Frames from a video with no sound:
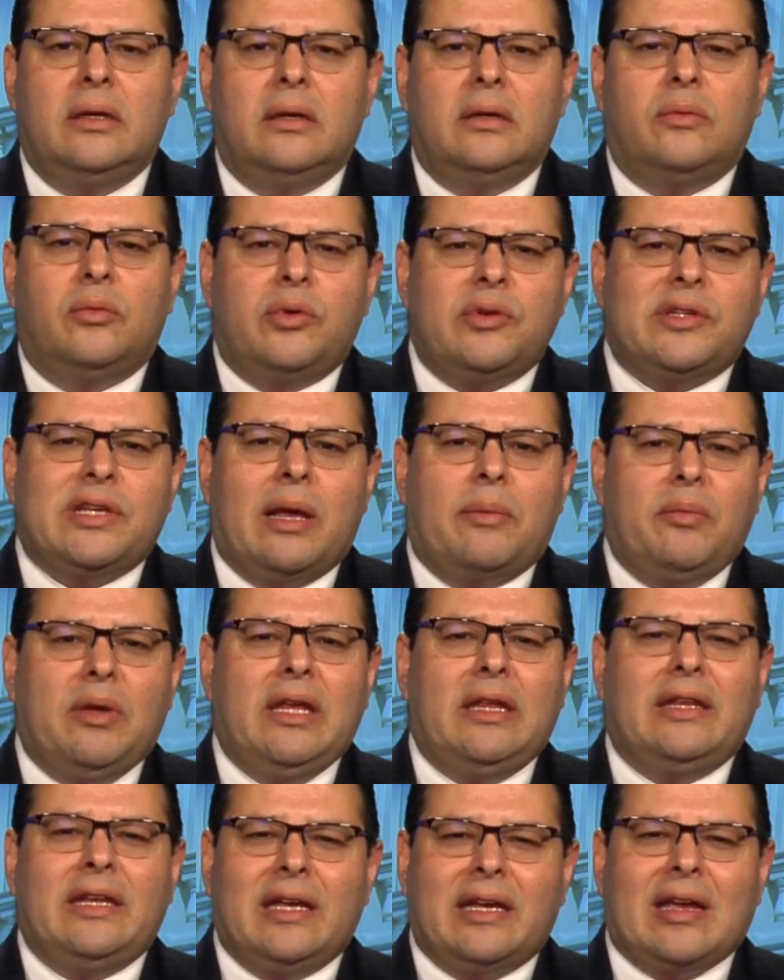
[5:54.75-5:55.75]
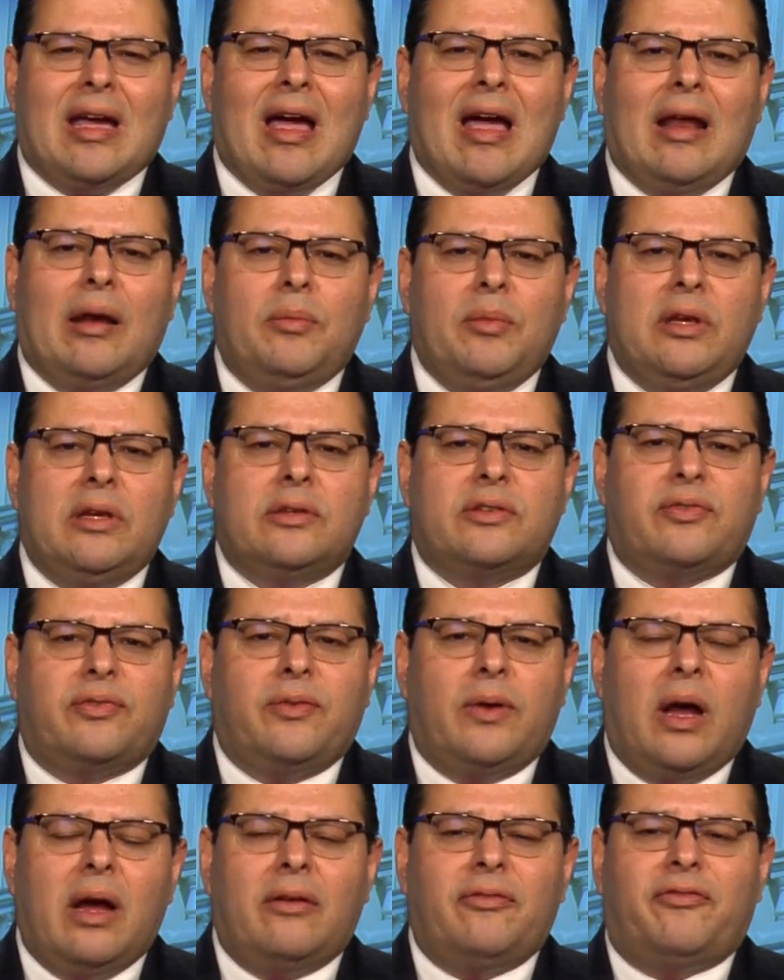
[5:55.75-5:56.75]
What does that mean? The economy is
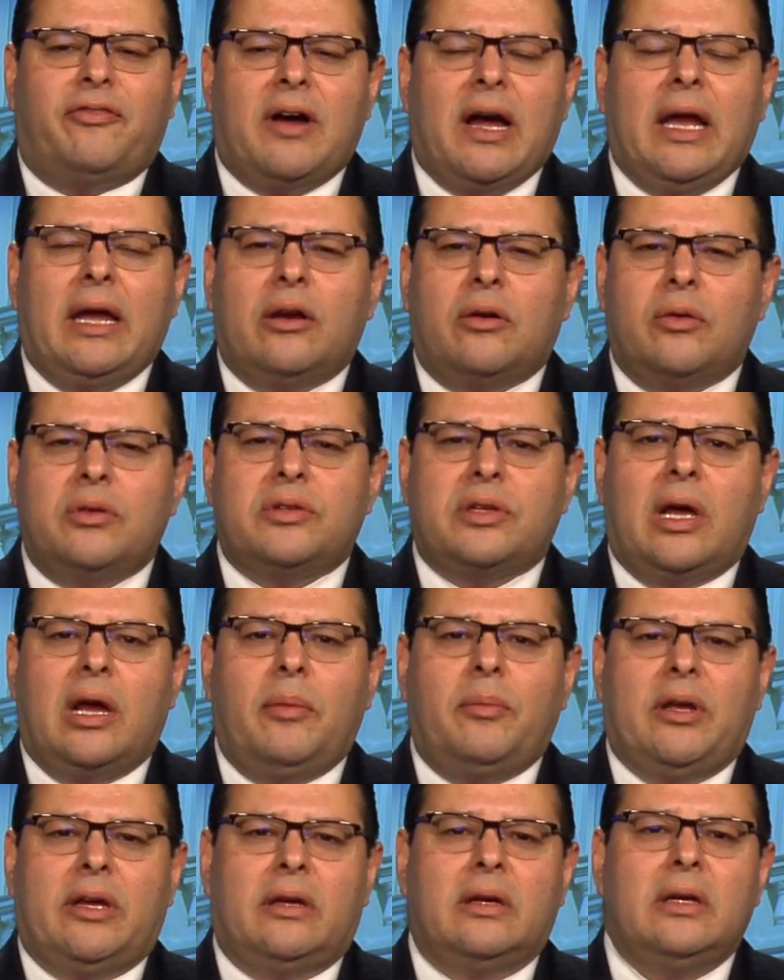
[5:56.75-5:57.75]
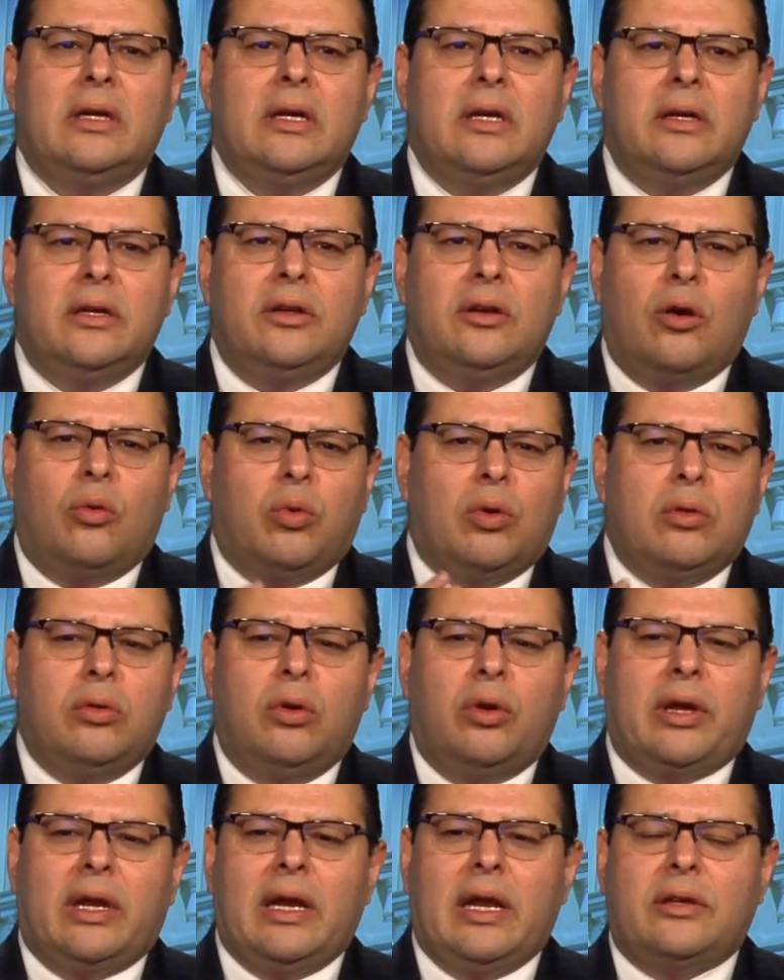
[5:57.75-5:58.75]
on fire. It's humming. We're
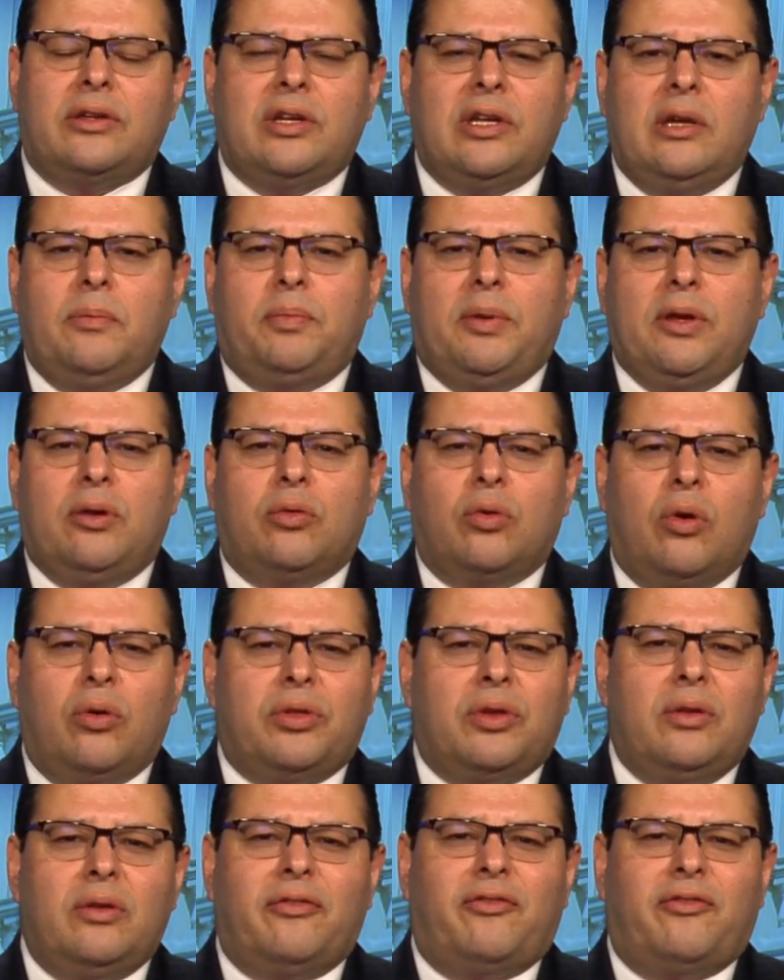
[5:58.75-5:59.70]
looking at GDP growth in the